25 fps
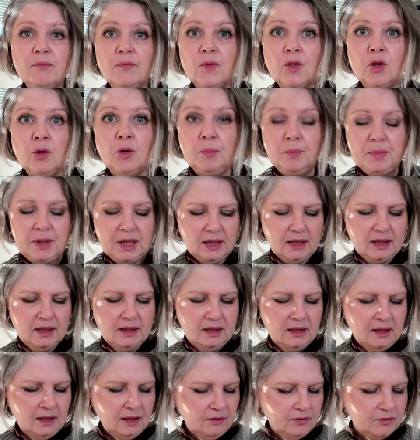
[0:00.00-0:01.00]
the
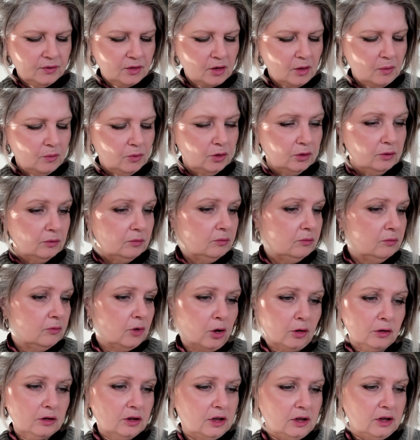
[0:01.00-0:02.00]
Pyrenees, from an
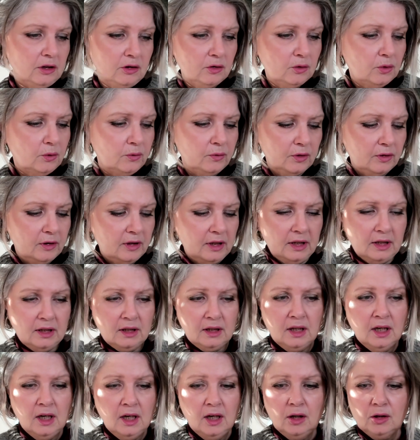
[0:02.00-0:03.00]
artist over there,